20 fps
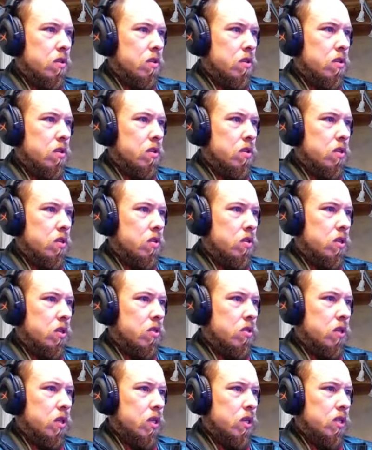tree,
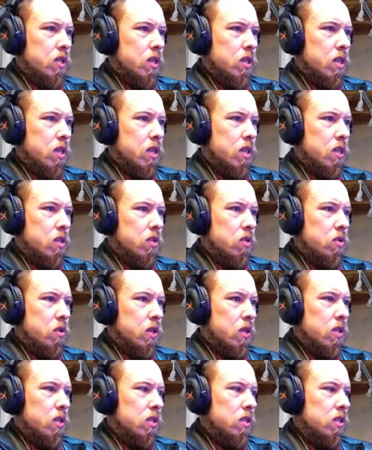tree, city, tree,
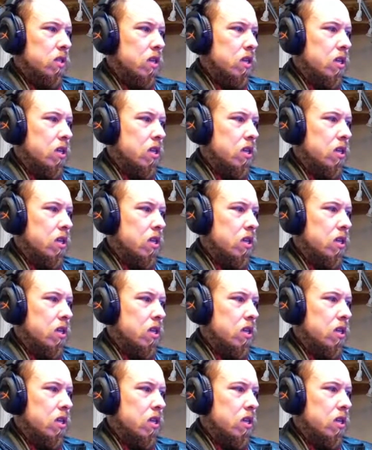city?